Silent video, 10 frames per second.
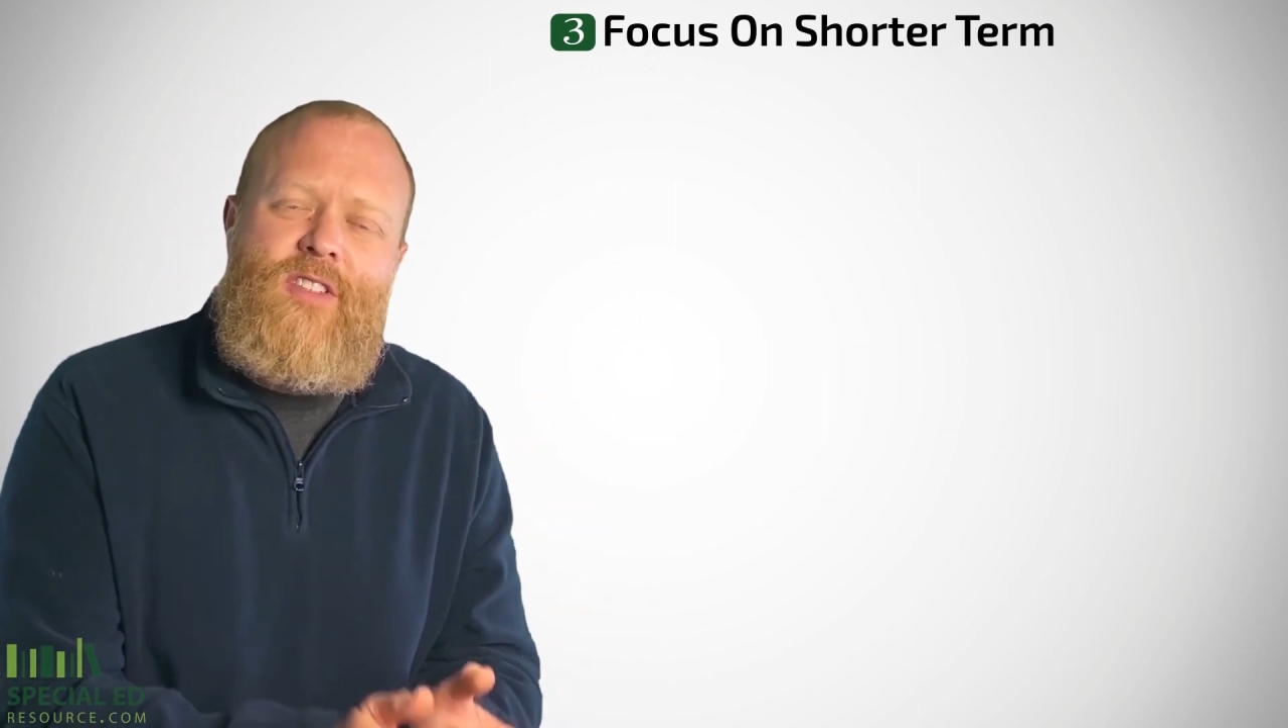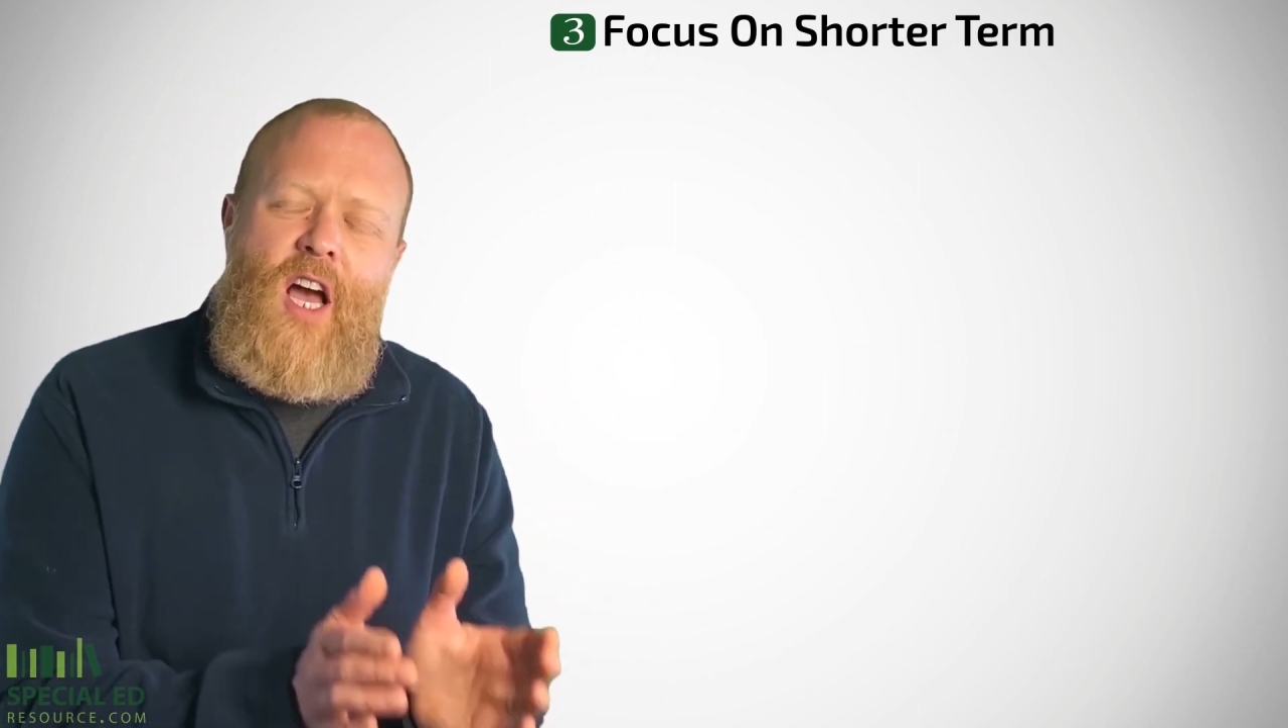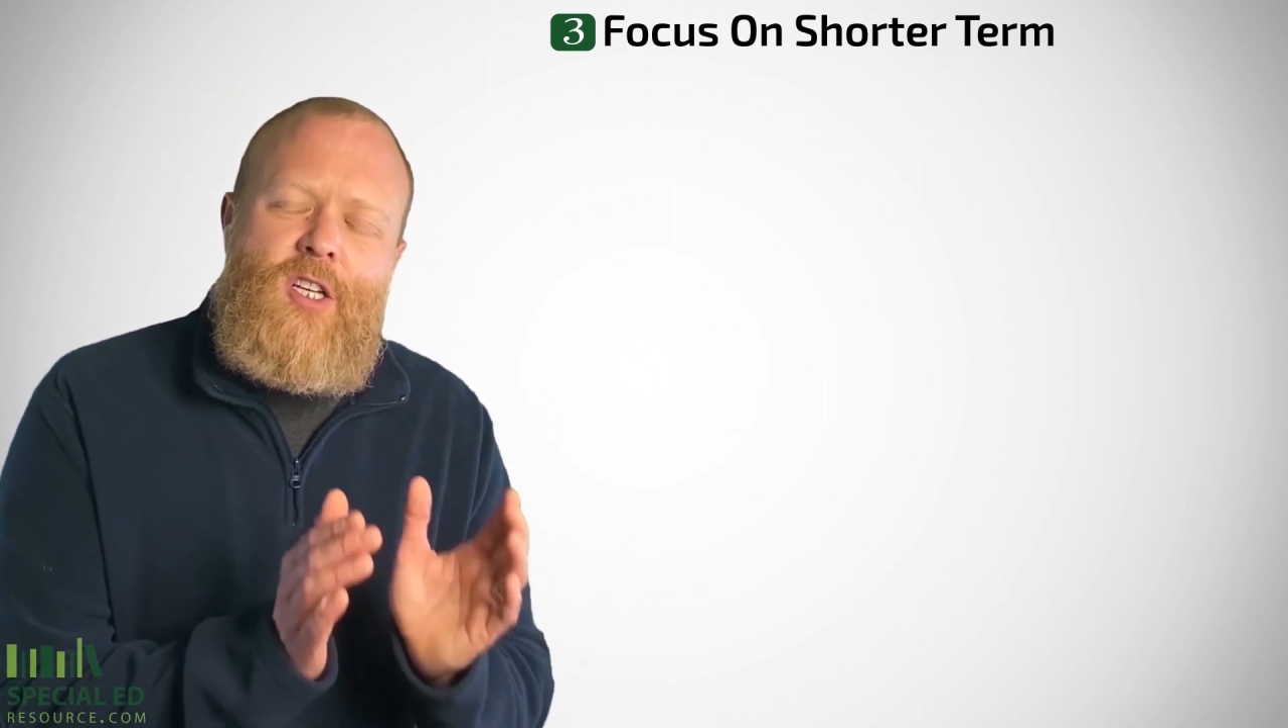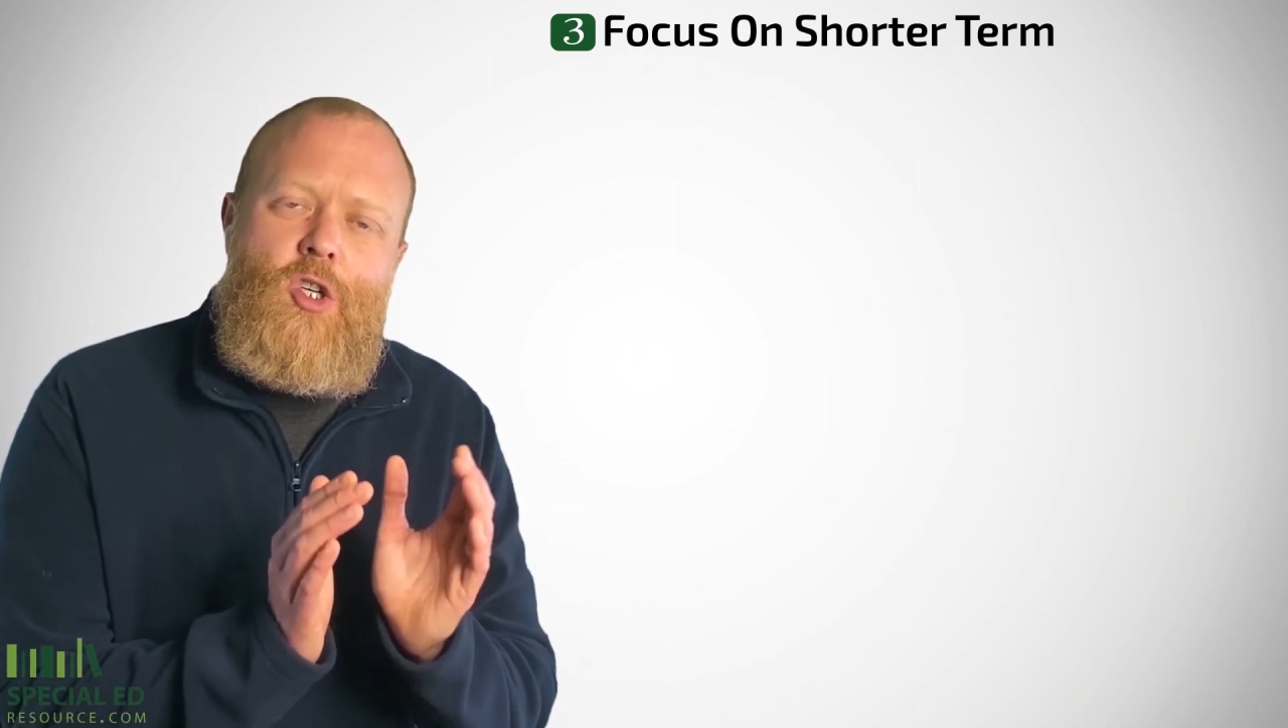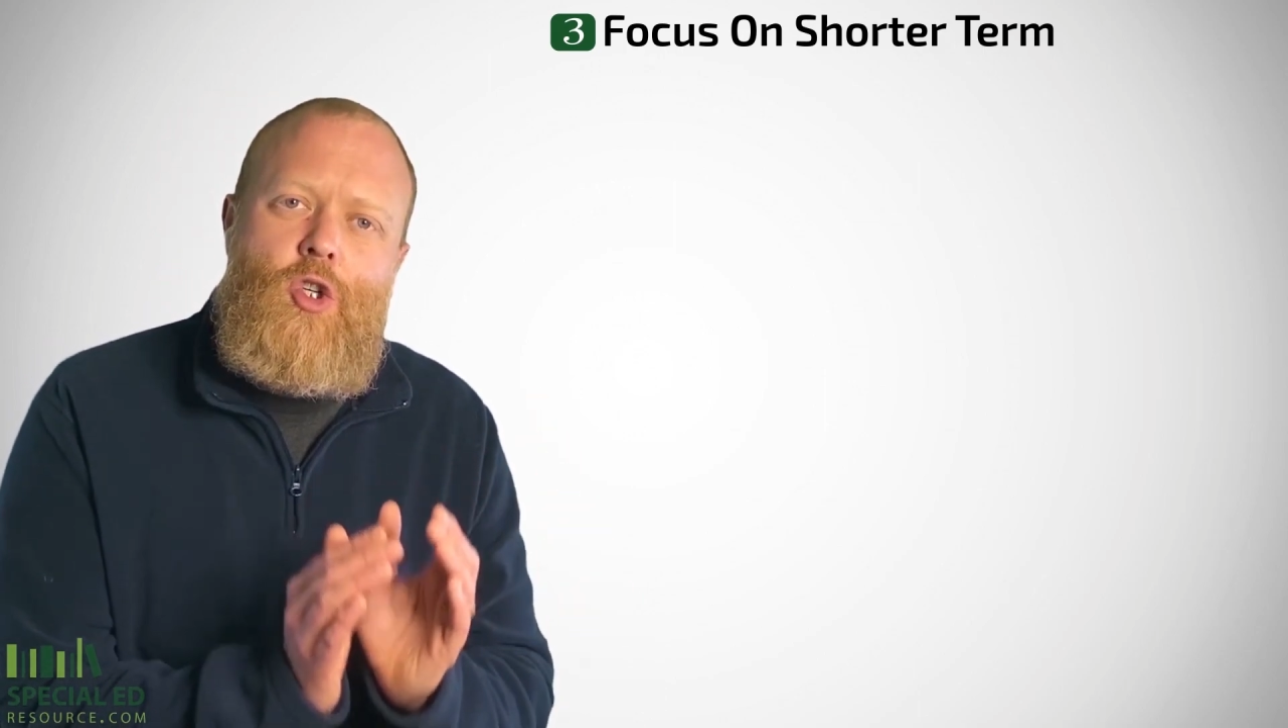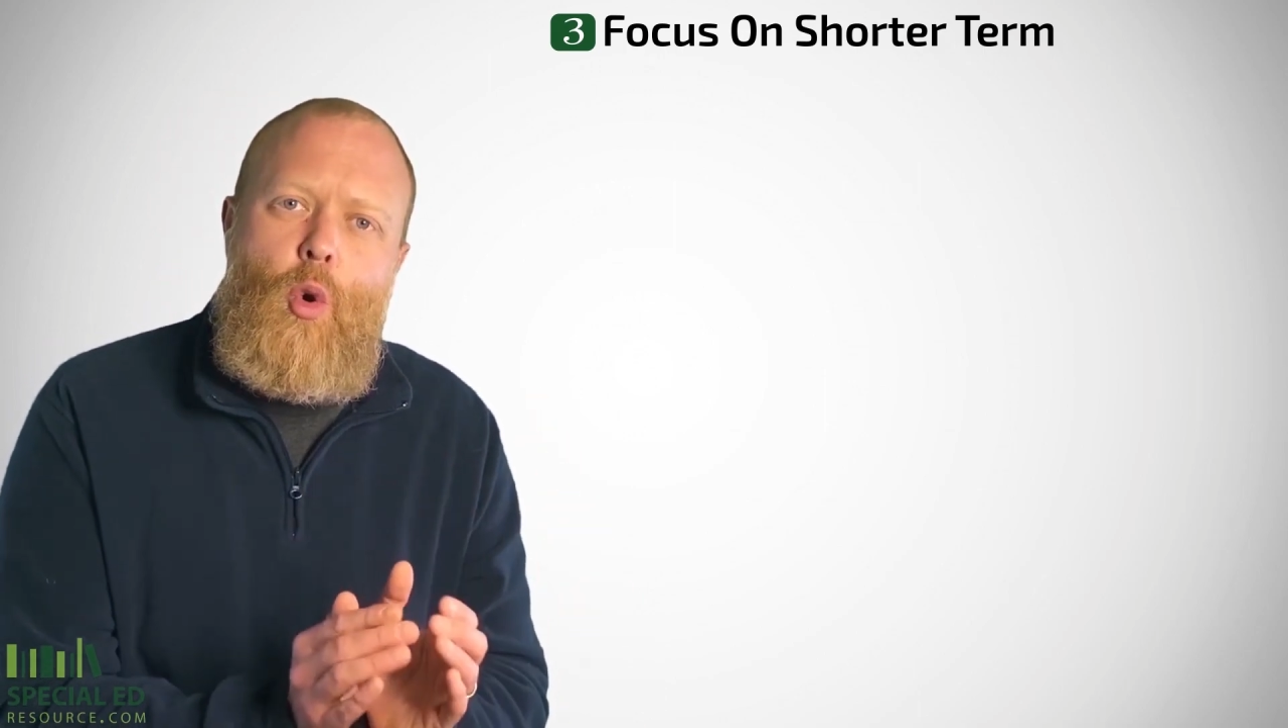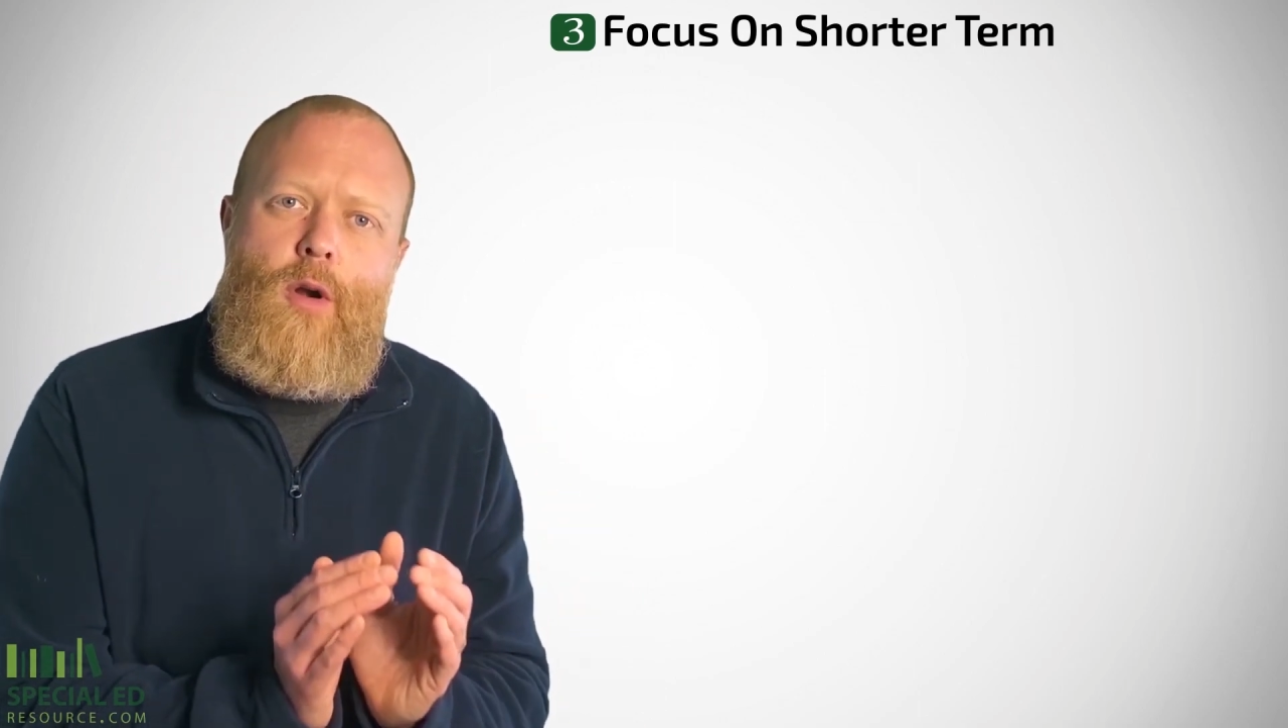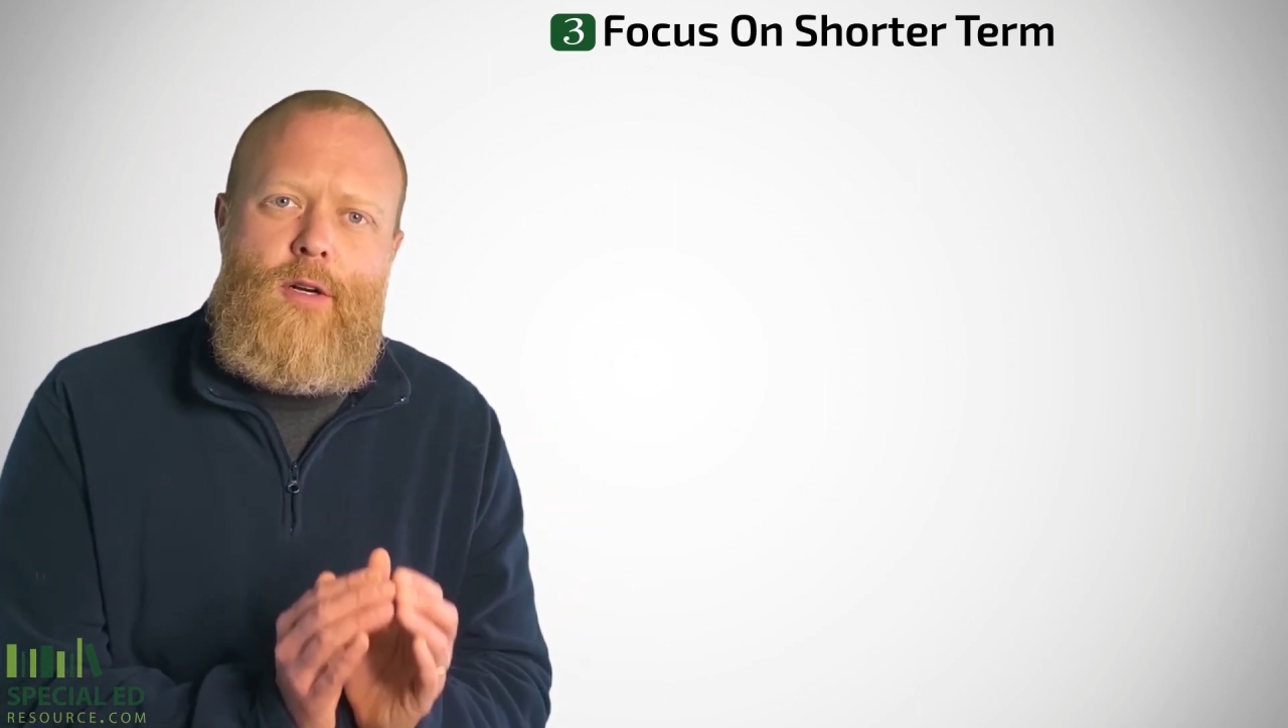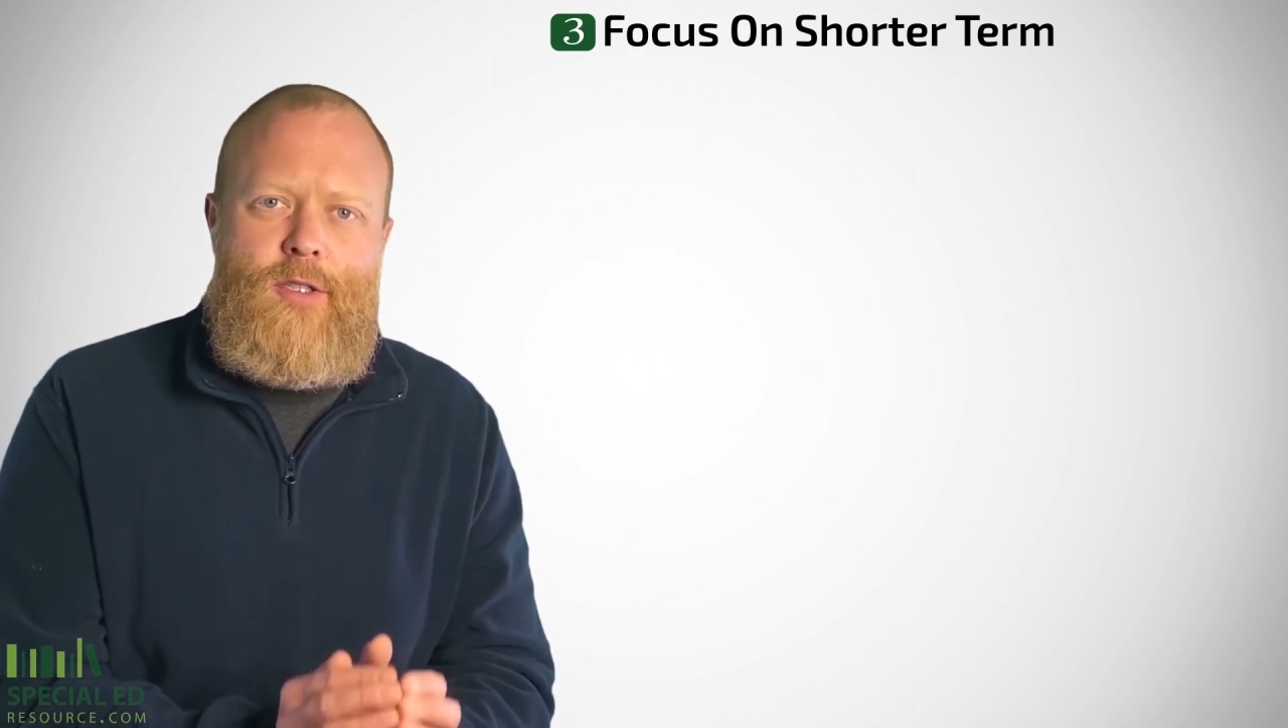on shorter